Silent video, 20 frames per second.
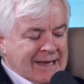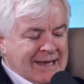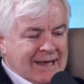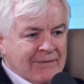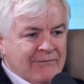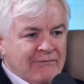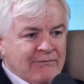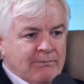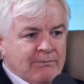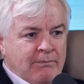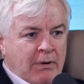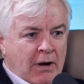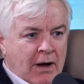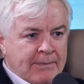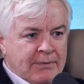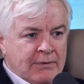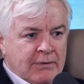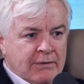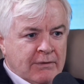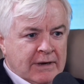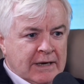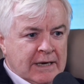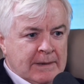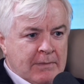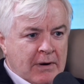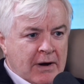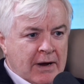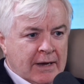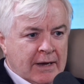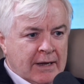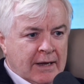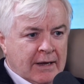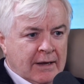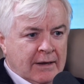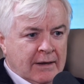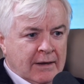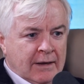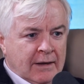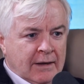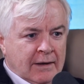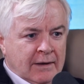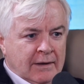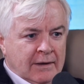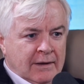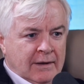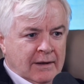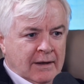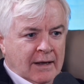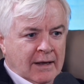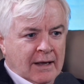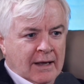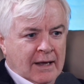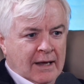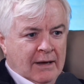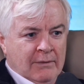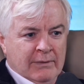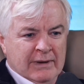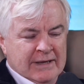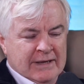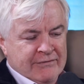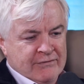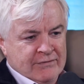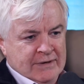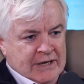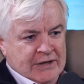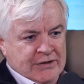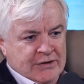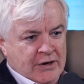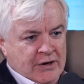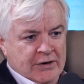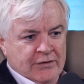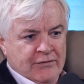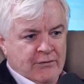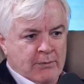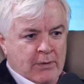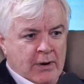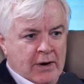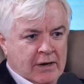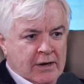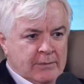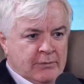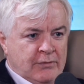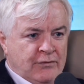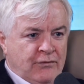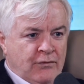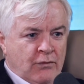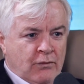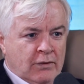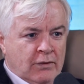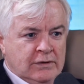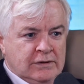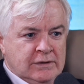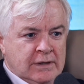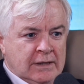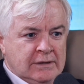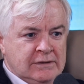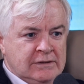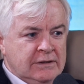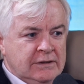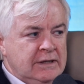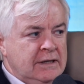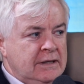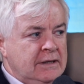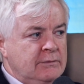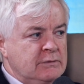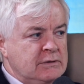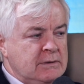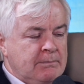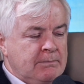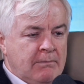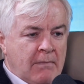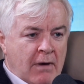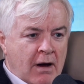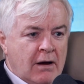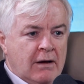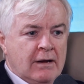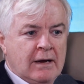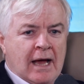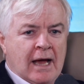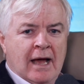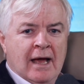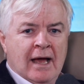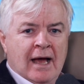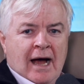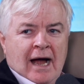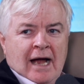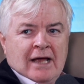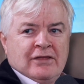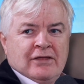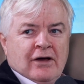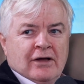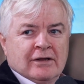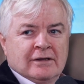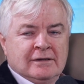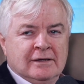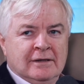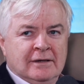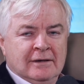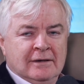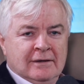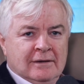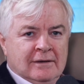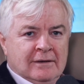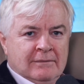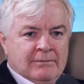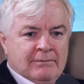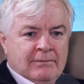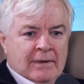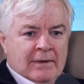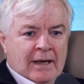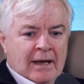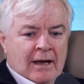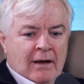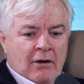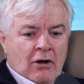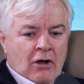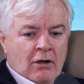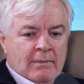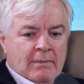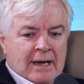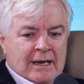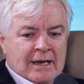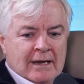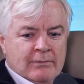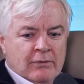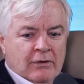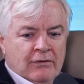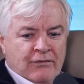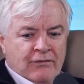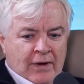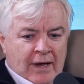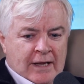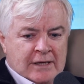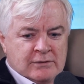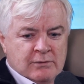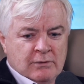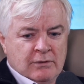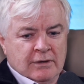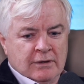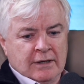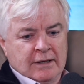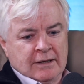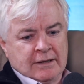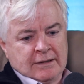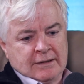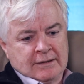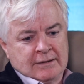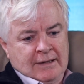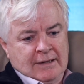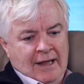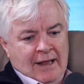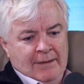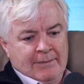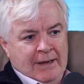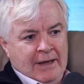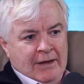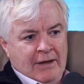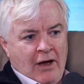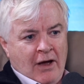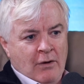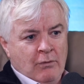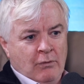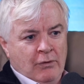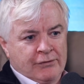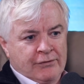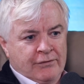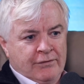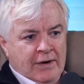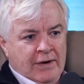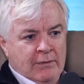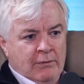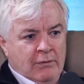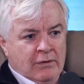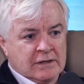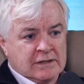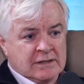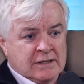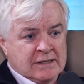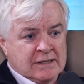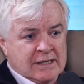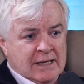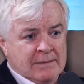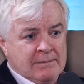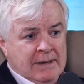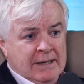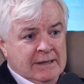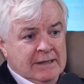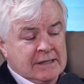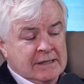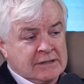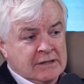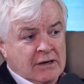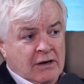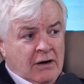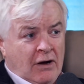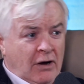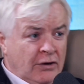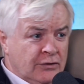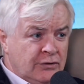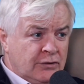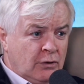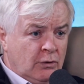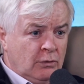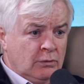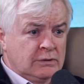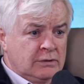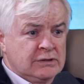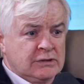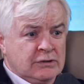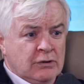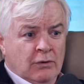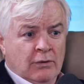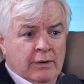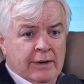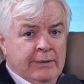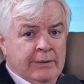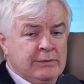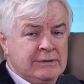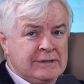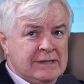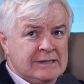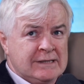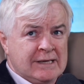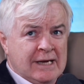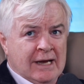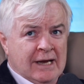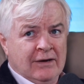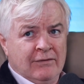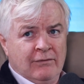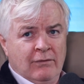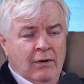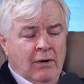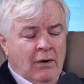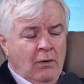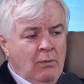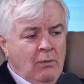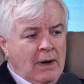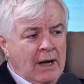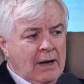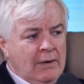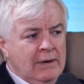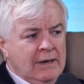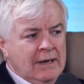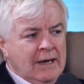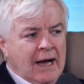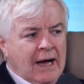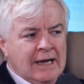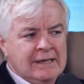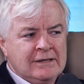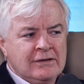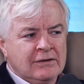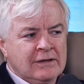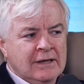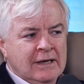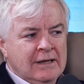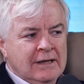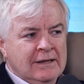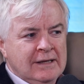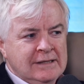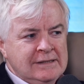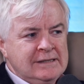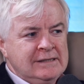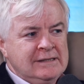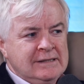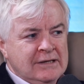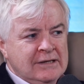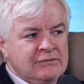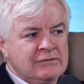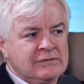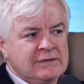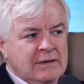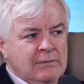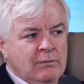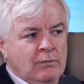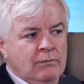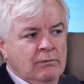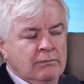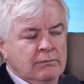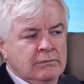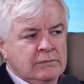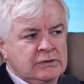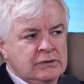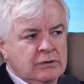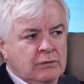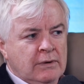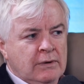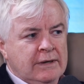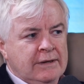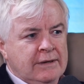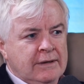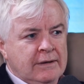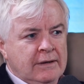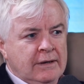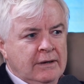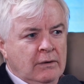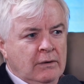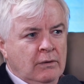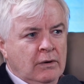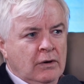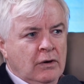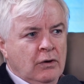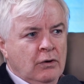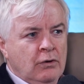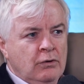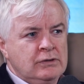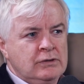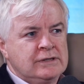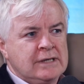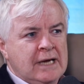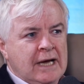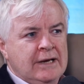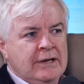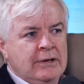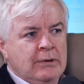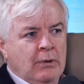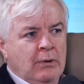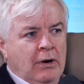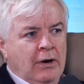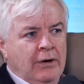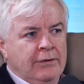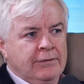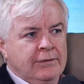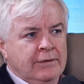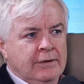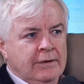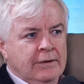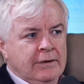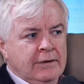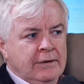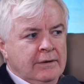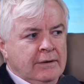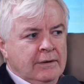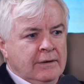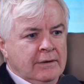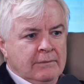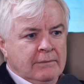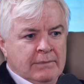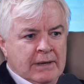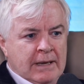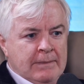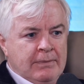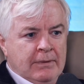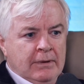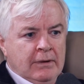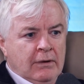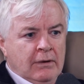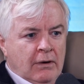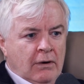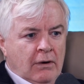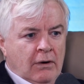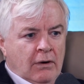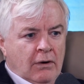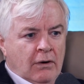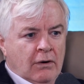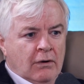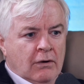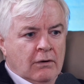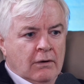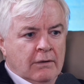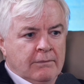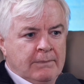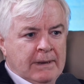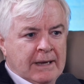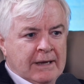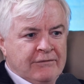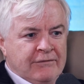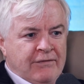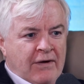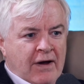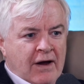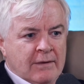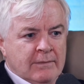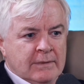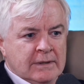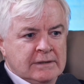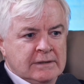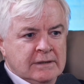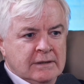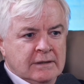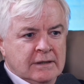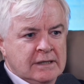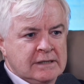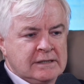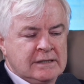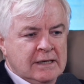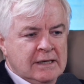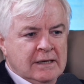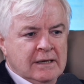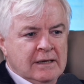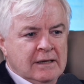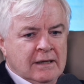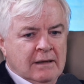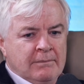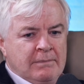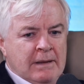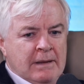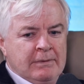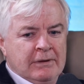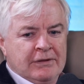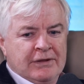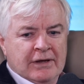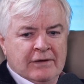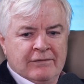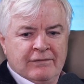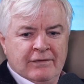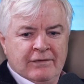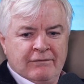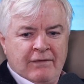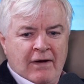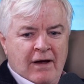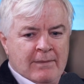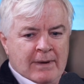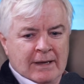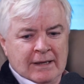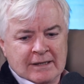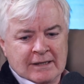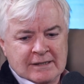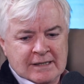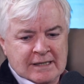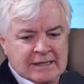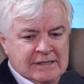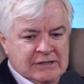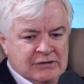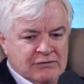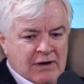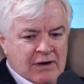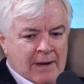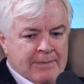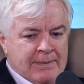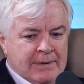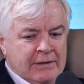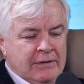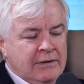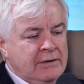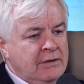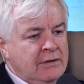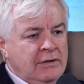became popular mm. in America. we'd never really thought of America before, and, and suddenly there was a market. I, I thought all my liberal friends were going to tell me how wonderful I was because I'd made this untold story. It was this kind of, oh, wow. I thought, this is an interesting story. You know, whose side are you on? Yeah, people. People yeah. or big environment? Because mm-hmm, mm -hmm. mm -hmm. people think of environmentalists as scrappy.